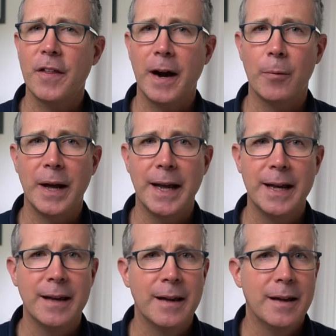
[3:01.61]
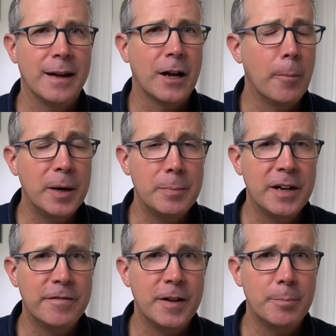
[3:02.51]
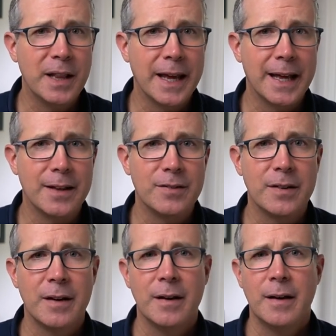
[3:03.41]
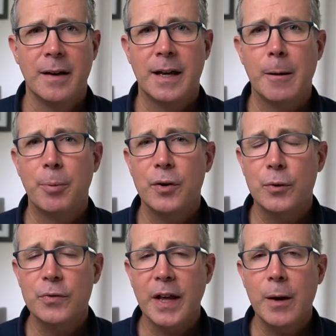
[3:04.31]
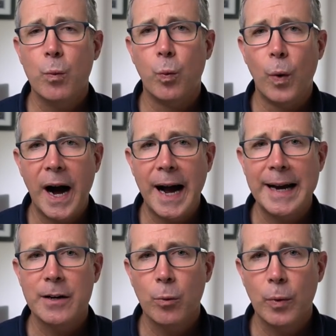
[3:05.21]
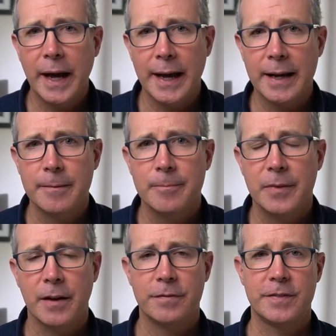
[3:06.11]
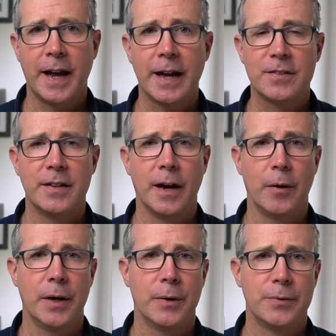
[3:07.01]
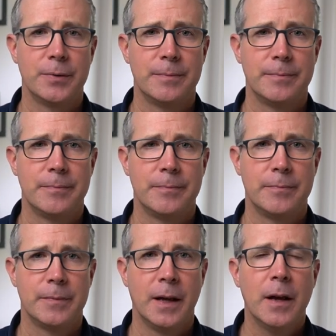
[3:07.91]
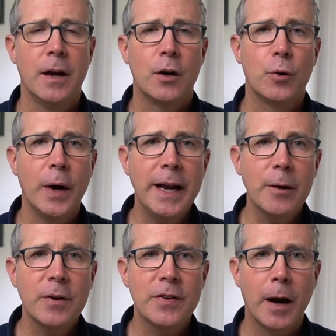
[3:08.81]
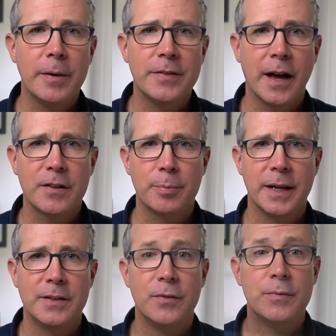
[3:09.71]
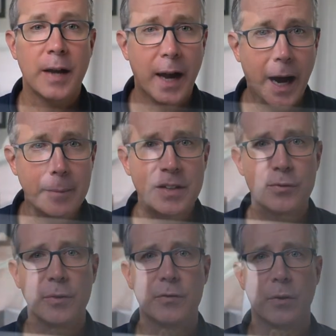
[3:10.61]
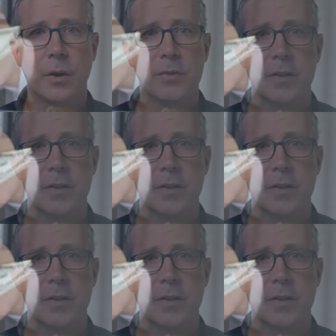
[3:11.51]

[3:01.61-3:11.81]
IRA, company benefit plans can produce a wide array of tax scenarios. Creating a retirement tax plan to time these withdrawals